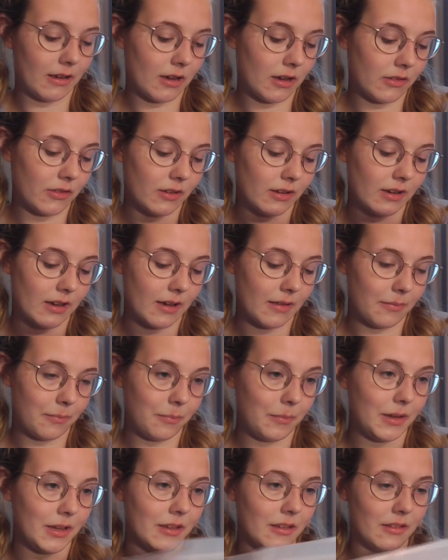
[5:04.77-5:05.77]
cousin got
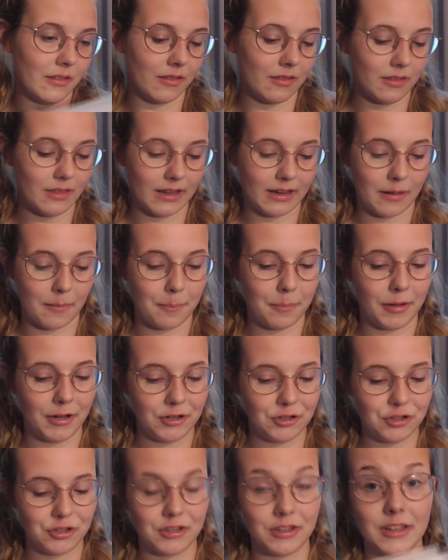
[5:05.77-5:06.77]
me like a
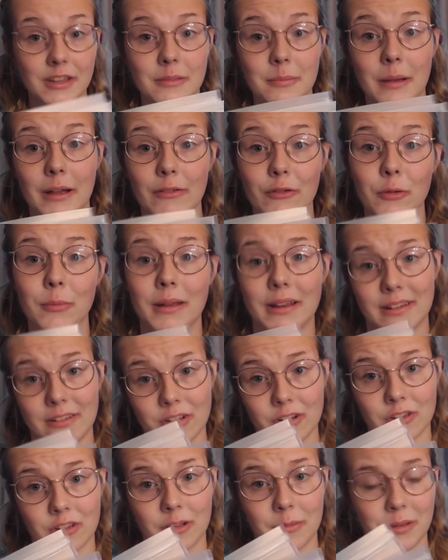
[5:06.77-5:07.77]
bunch of these. My roommate
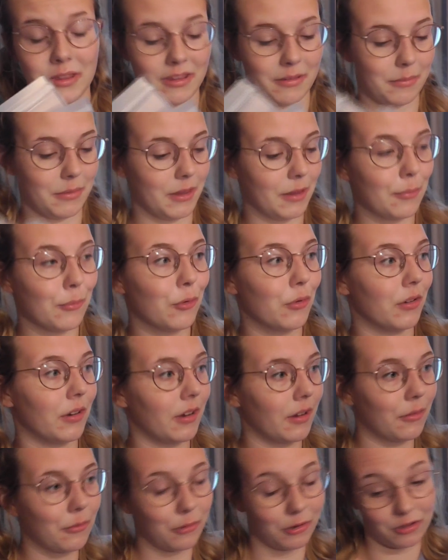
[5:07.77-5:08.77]
took some of them this
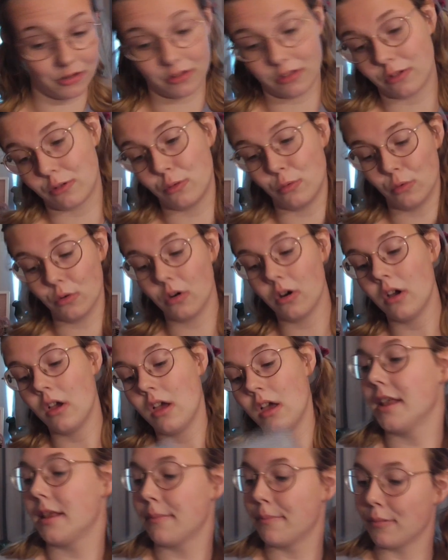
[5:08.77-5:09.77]
morning, which is cool.
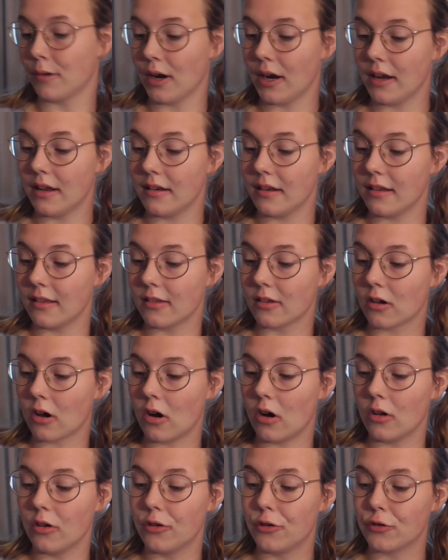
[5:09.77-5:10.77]
This brand is
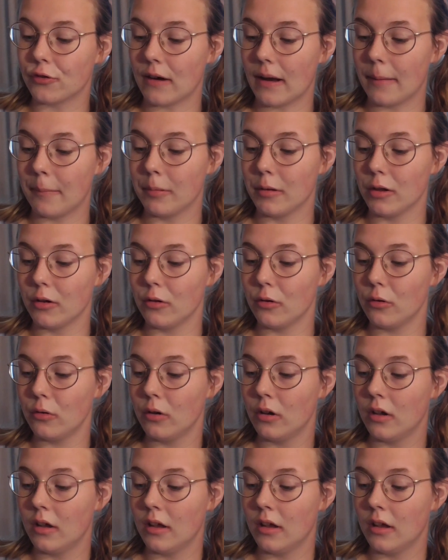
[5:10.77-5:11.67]
called Try Blue.